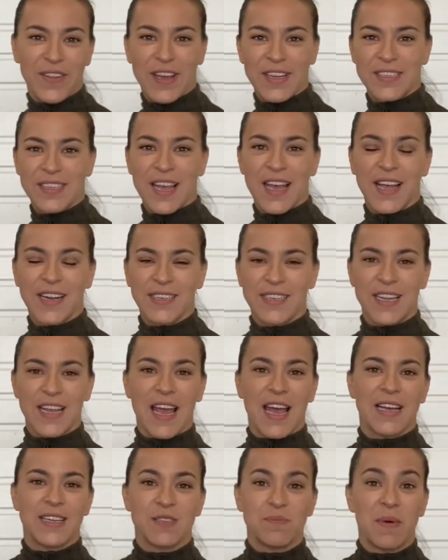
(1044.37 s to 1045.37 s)
that's acting
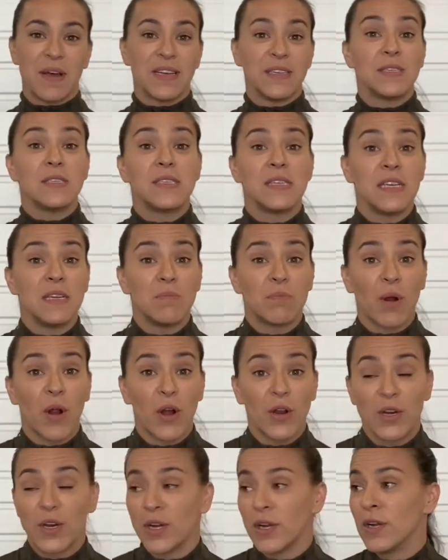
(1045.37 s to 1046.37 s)
as my scene
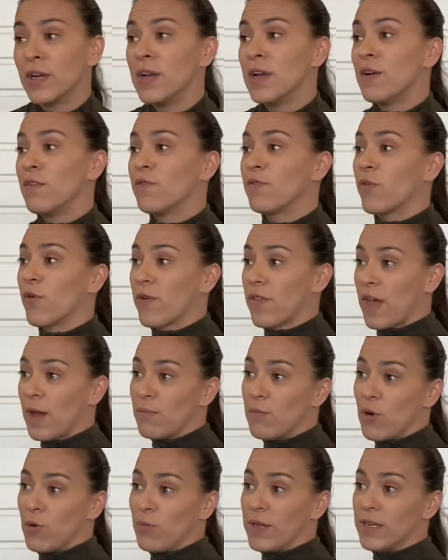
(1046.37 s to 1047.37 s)
partner for that
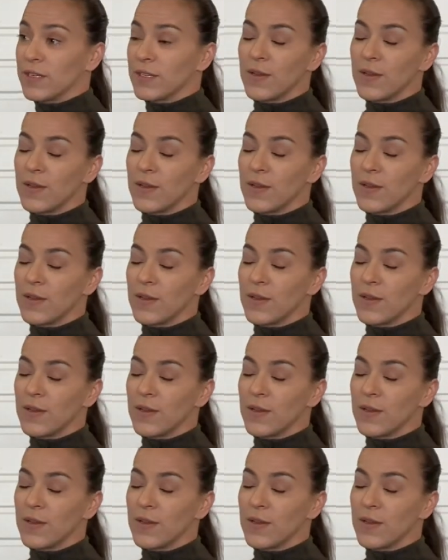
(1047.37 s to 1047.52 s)
moment.